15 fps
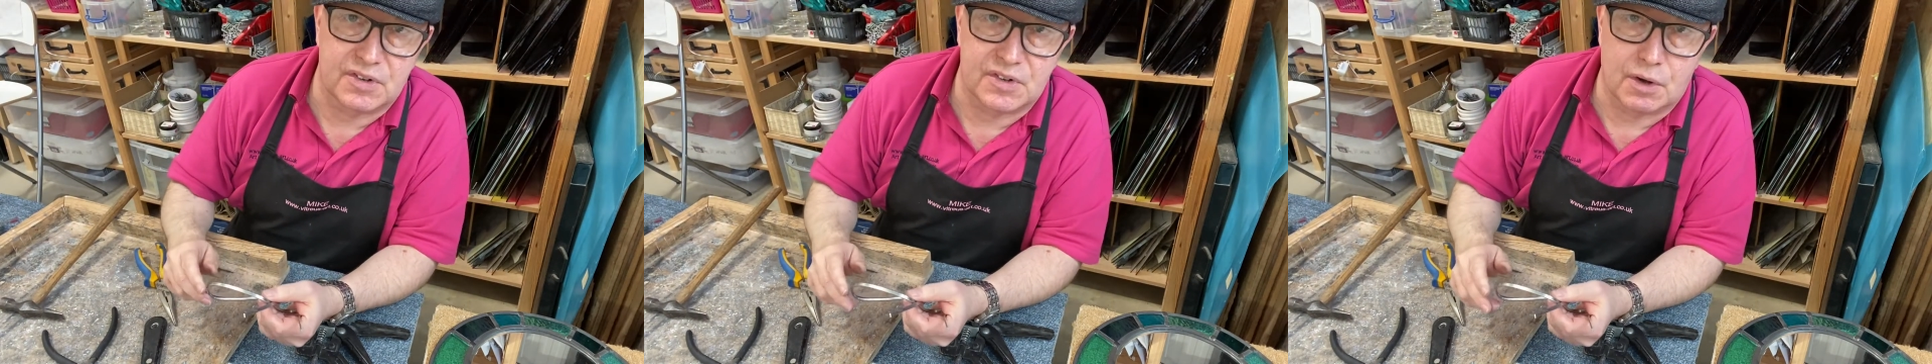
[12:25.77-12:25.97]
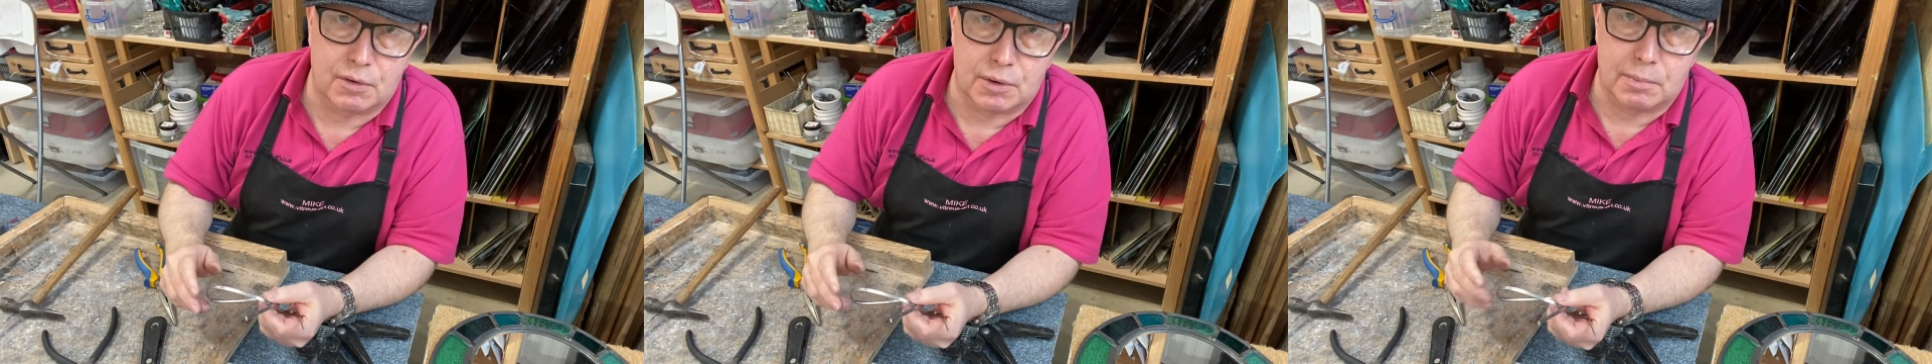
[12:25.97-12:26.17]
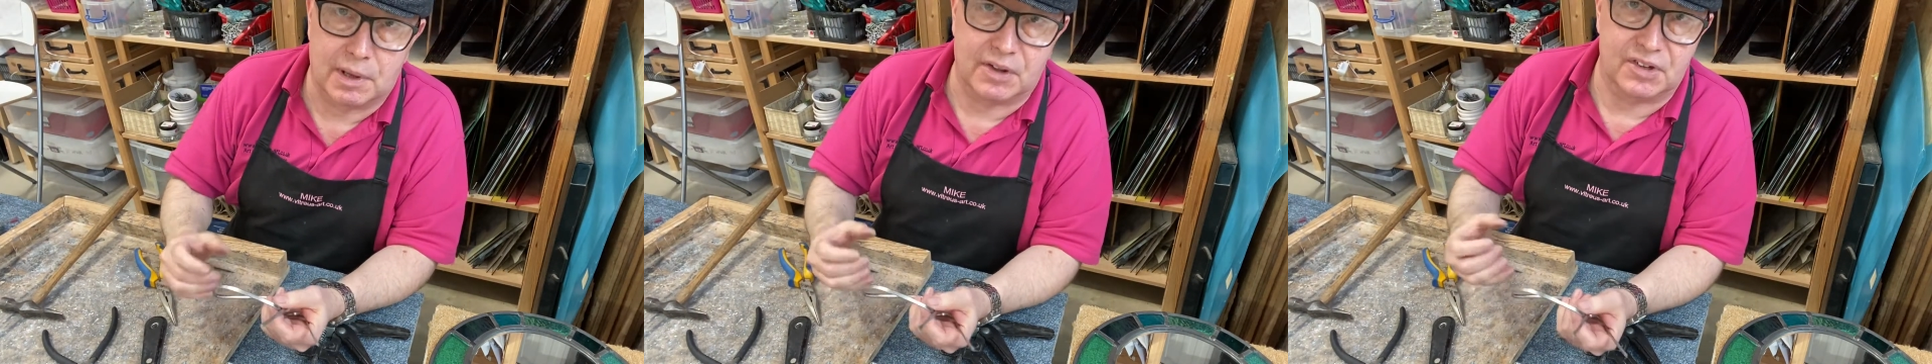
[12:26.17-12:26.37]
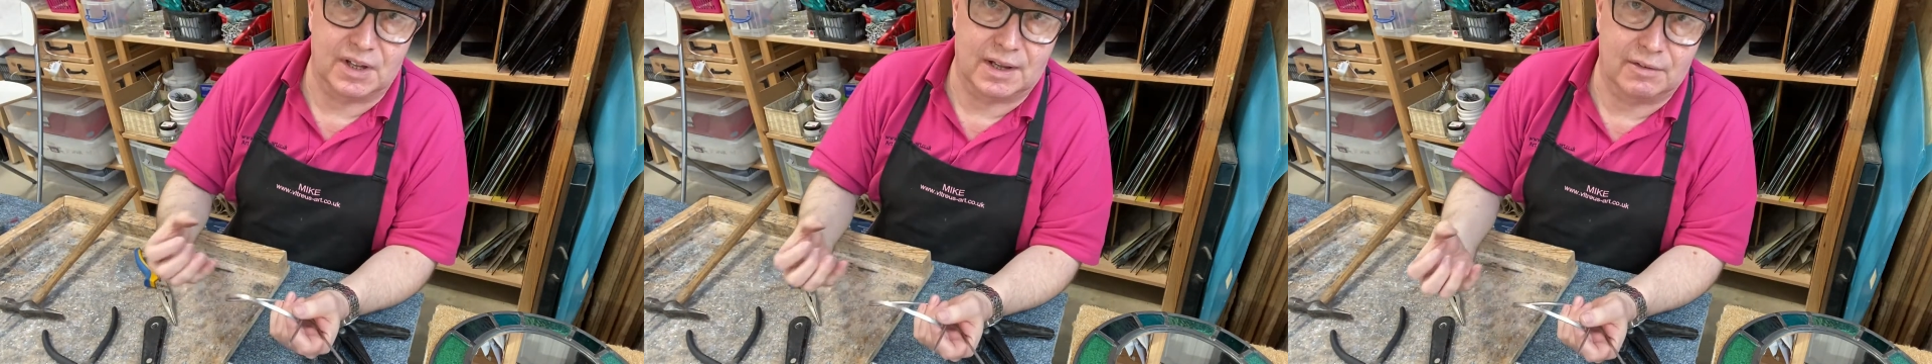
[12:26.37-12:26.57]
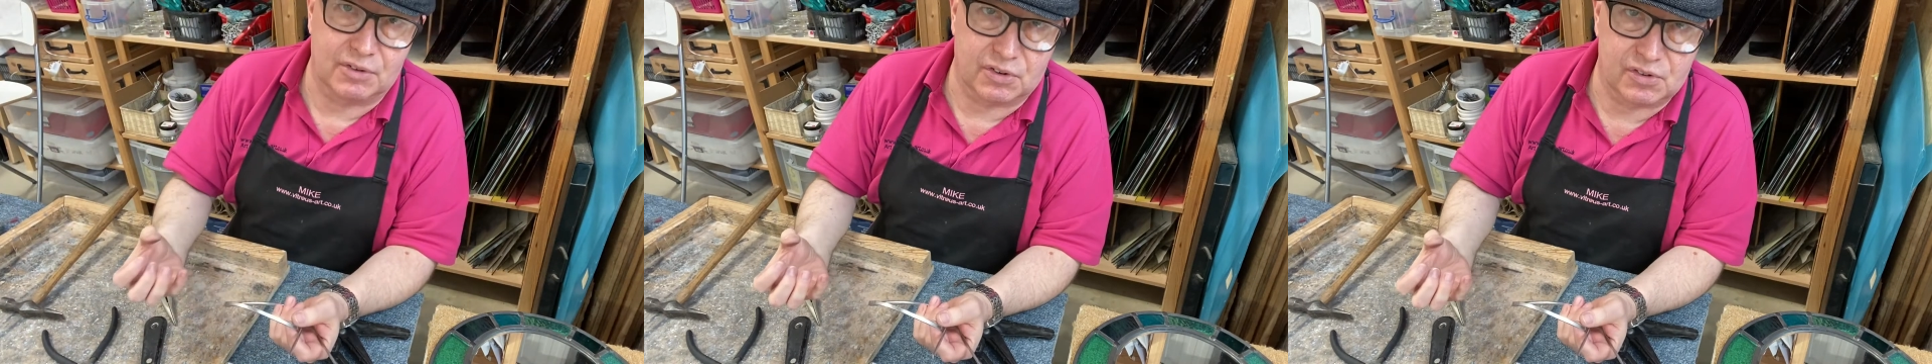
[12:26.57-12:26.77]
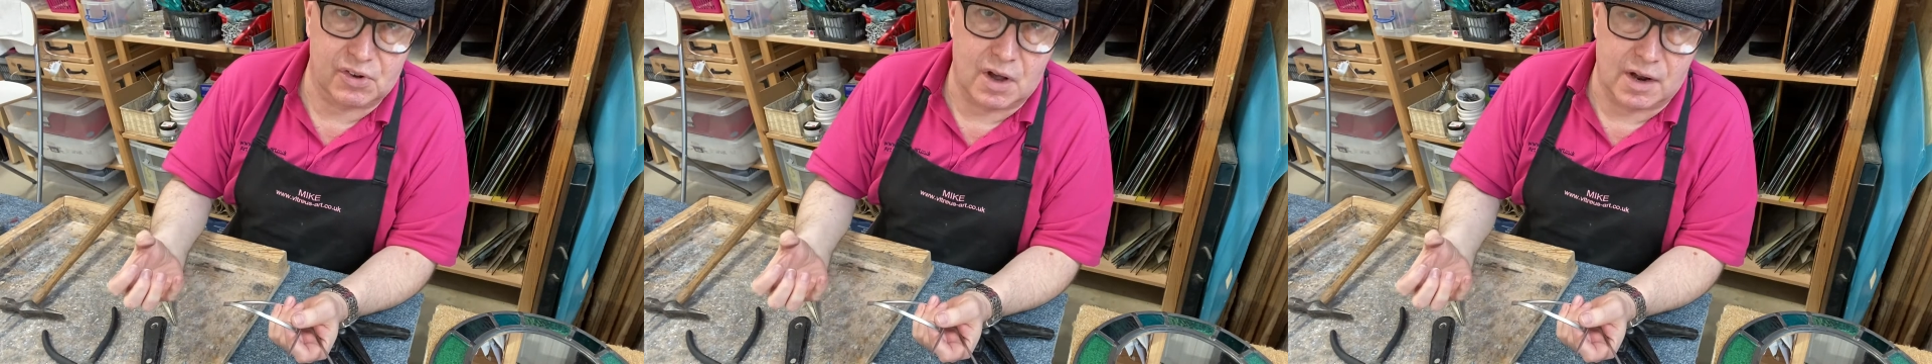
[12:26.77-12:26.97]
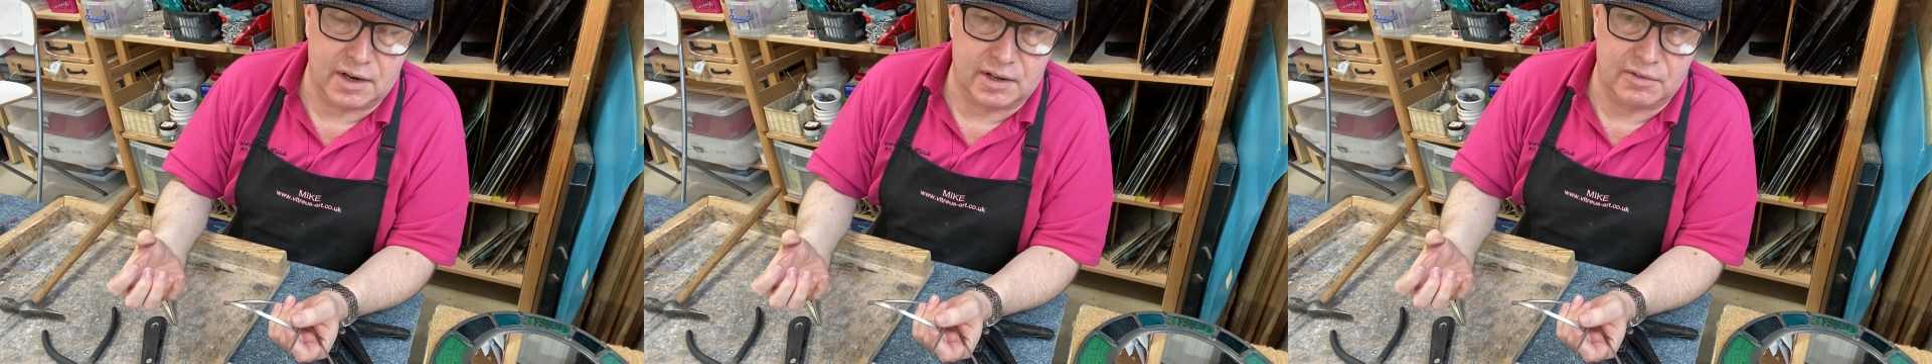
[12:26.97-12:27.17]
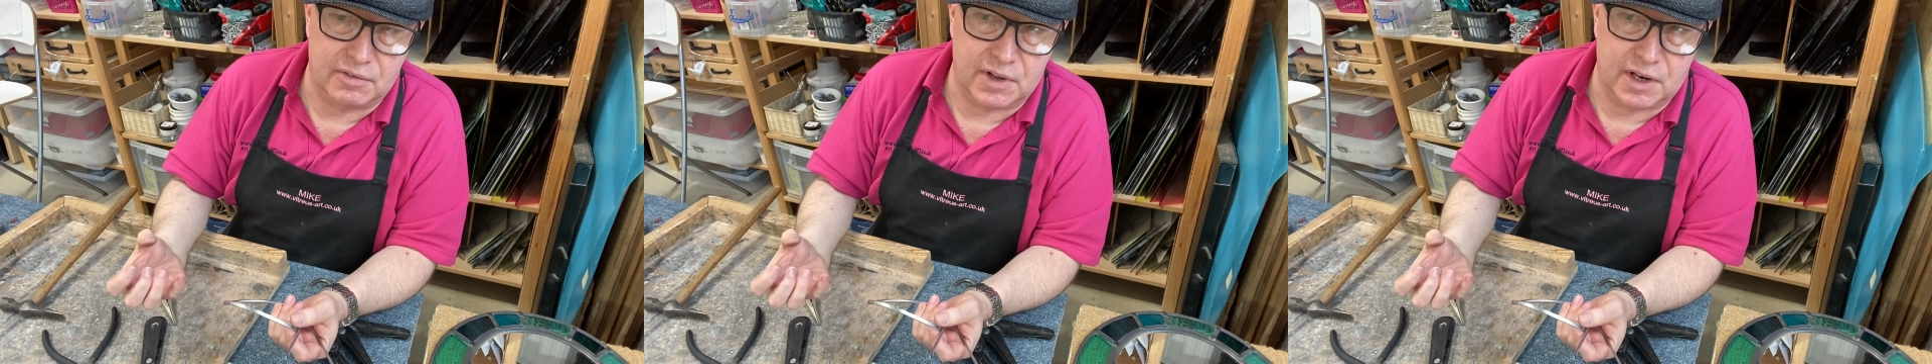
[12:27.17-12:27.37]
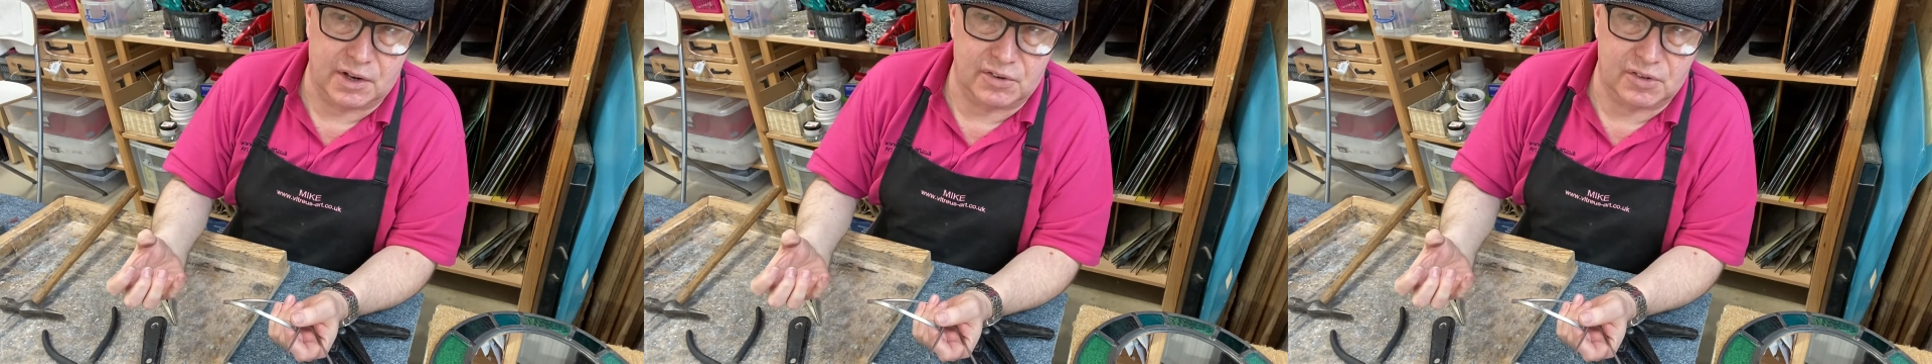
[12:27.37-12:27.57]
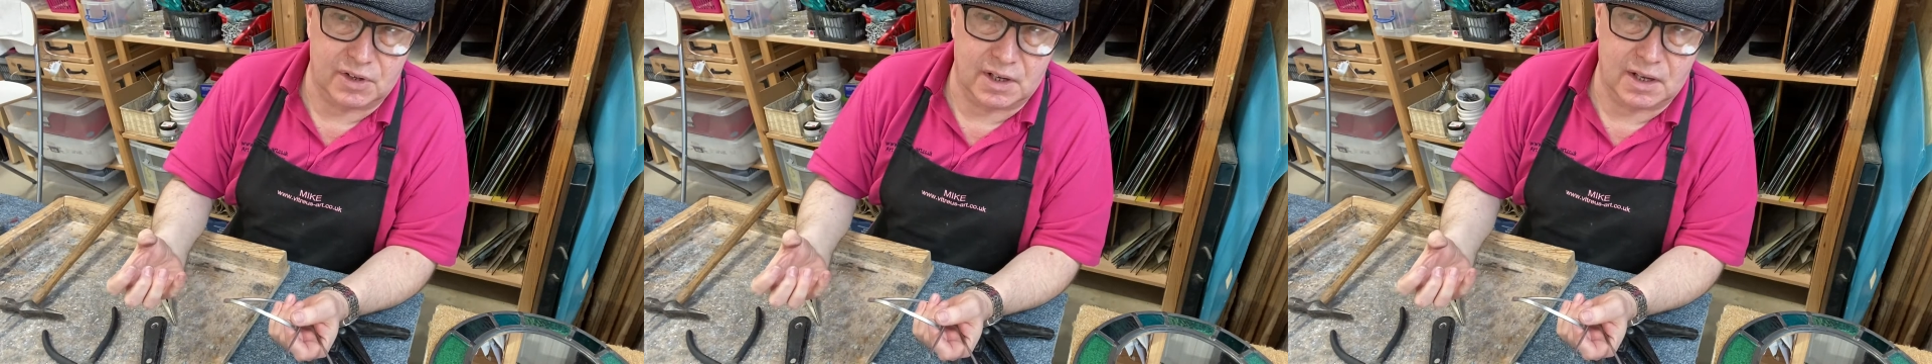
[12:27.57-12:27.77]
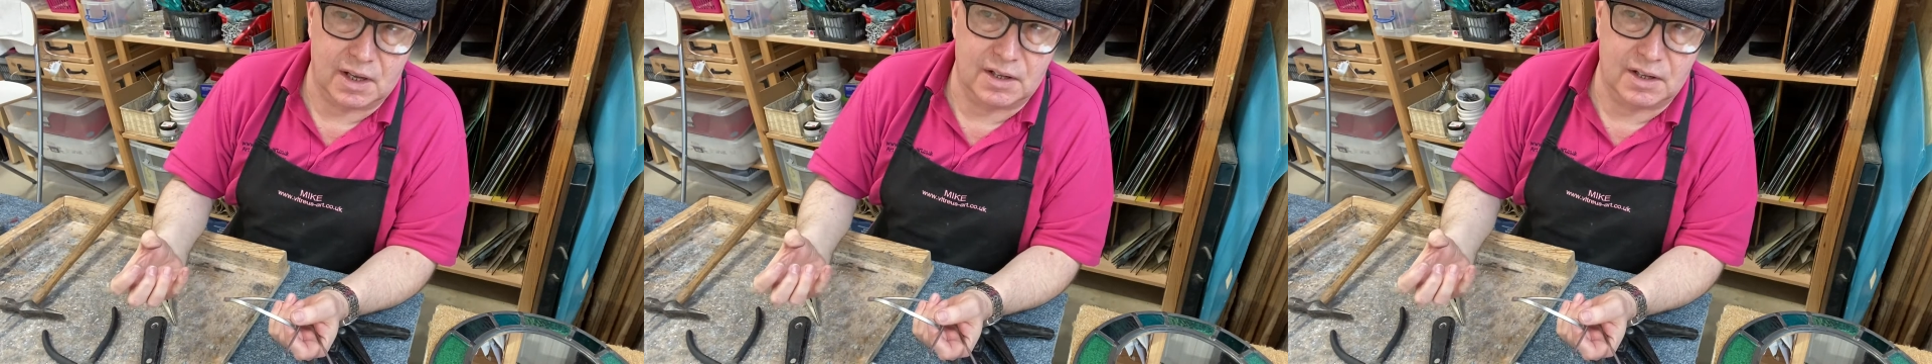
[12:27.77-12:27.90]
solder because it gives a shinier finish and